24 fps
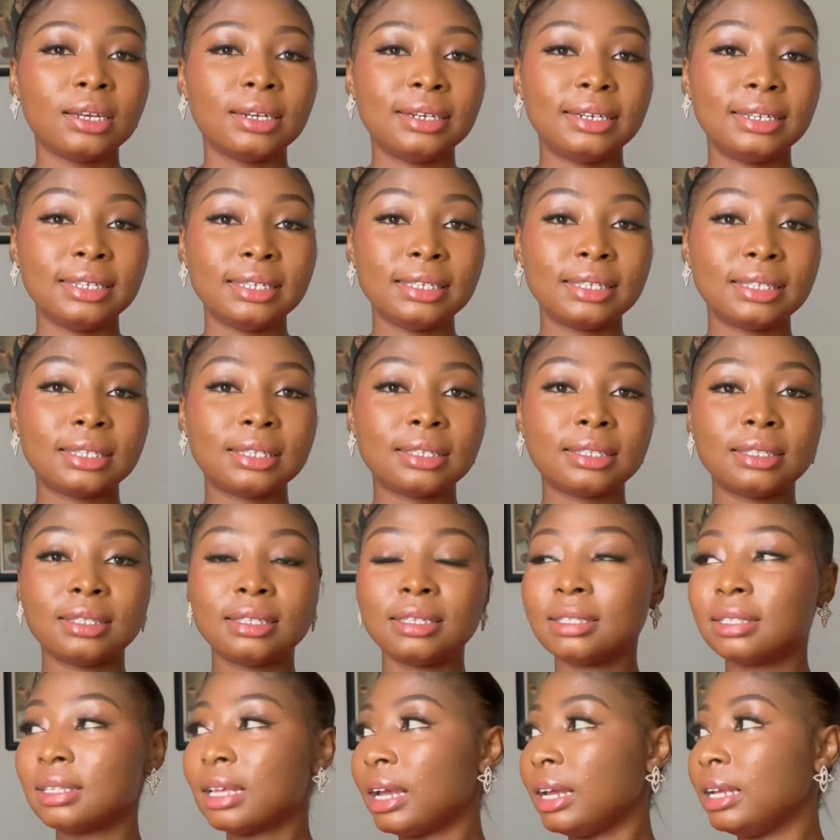these
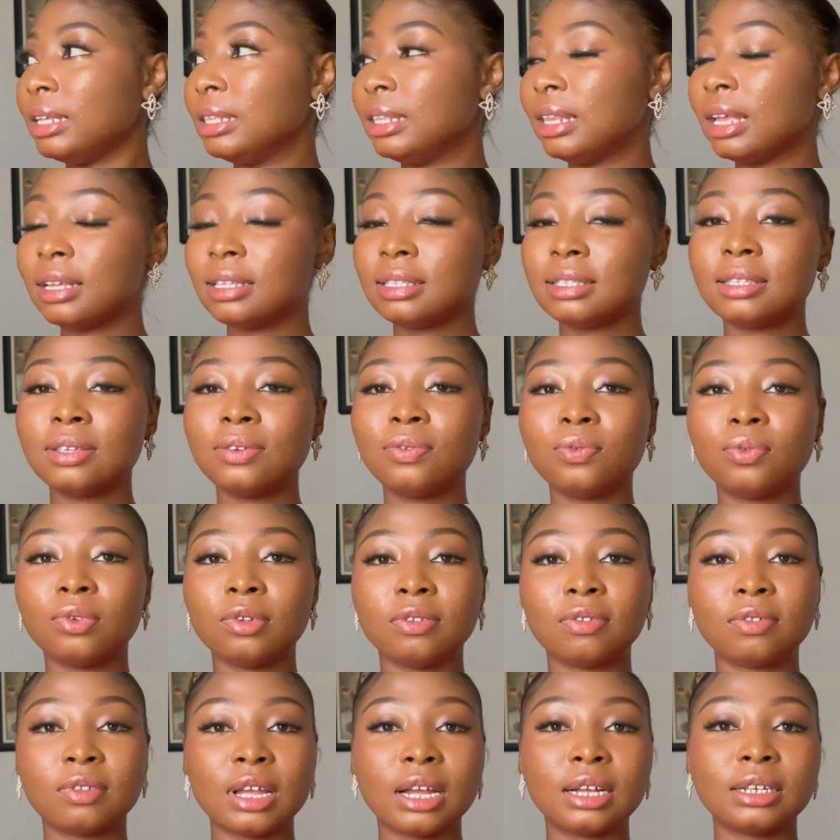are intensive
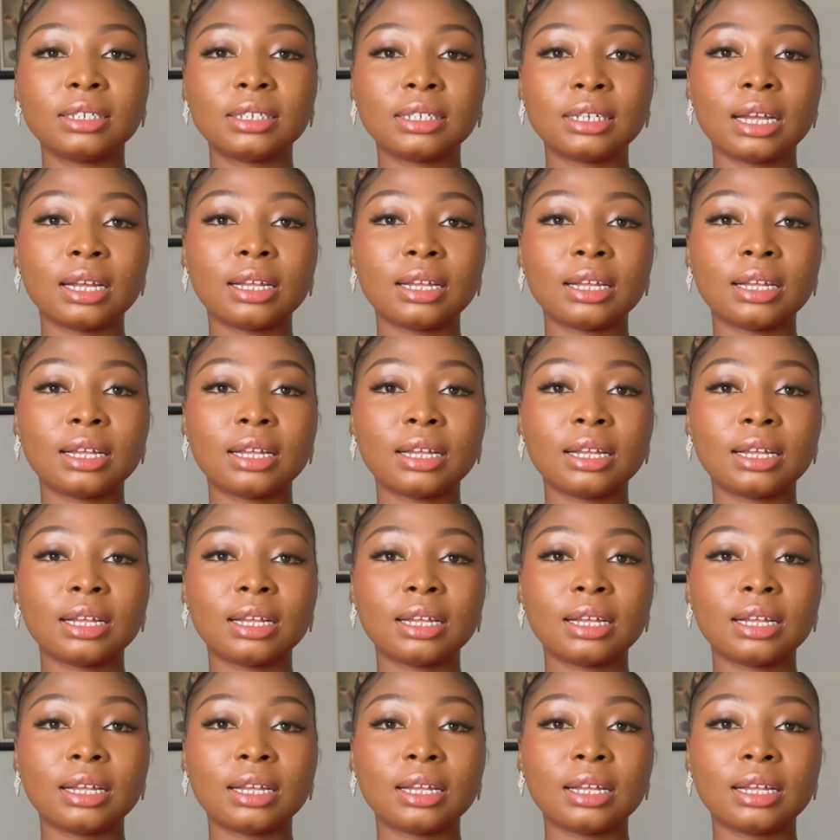research